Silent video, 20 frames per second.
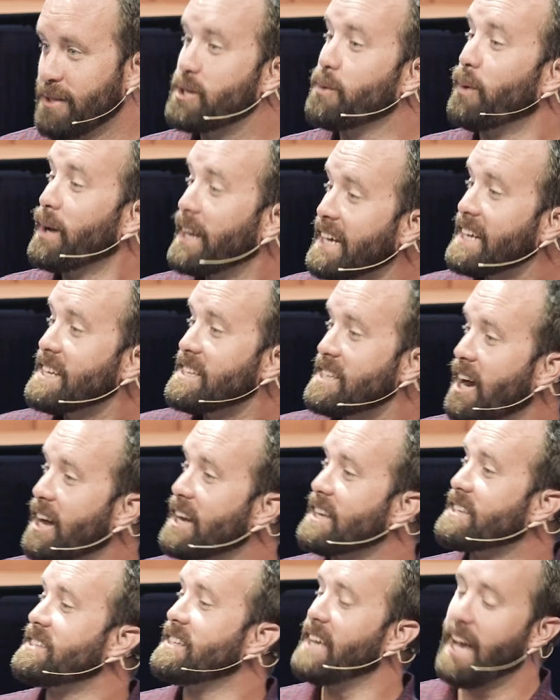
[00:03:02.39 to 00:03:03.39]
See, what he had
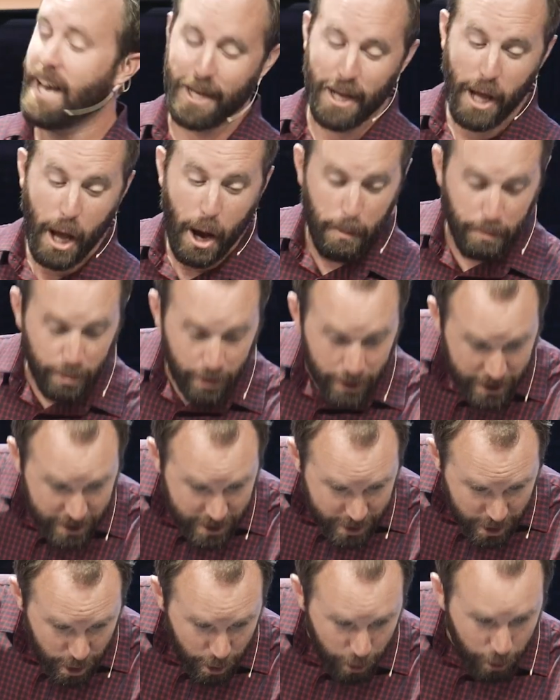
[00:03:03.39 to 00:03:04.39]
done is he had
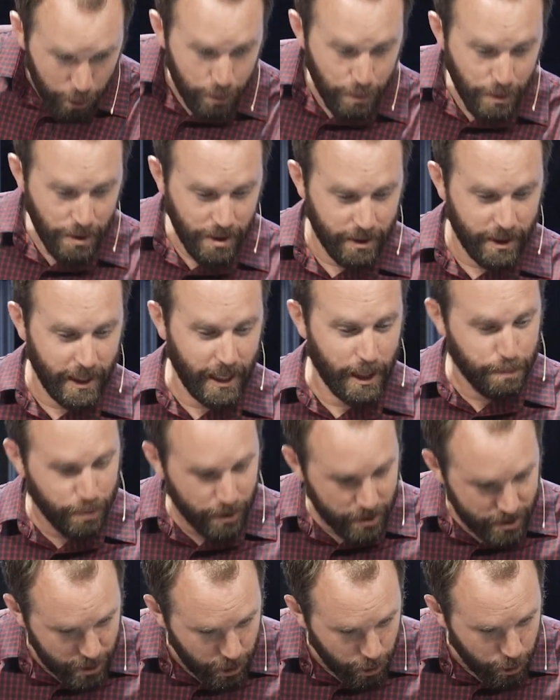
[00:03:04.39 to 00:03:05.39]
presumed, he had
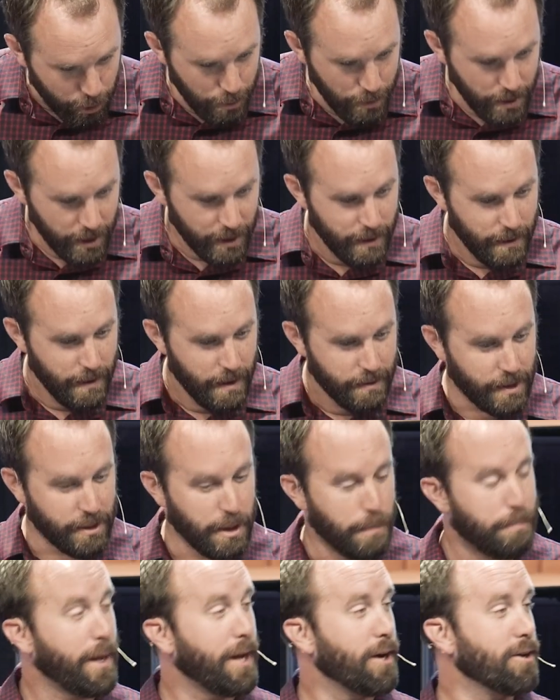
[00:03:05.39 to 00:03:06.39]
presumed
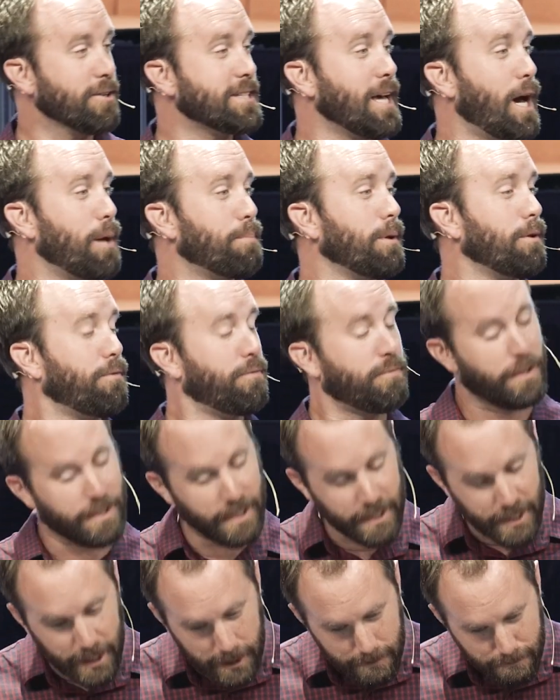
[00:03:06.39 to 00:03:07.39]
that the bears had
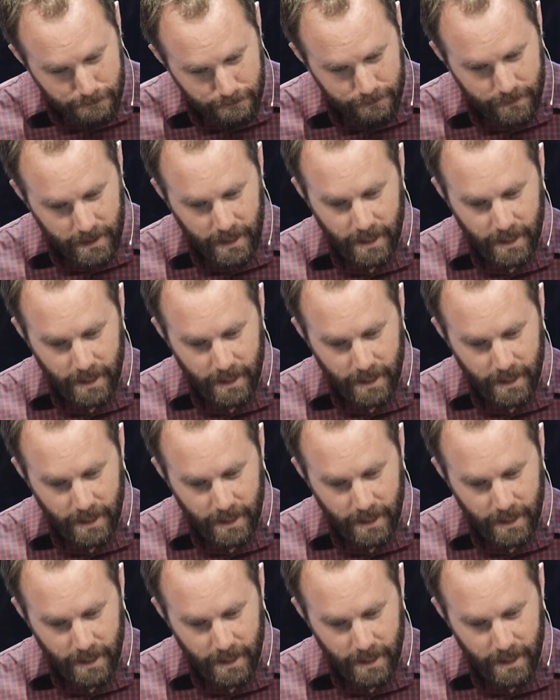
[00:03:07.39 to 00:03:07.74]
befriended him,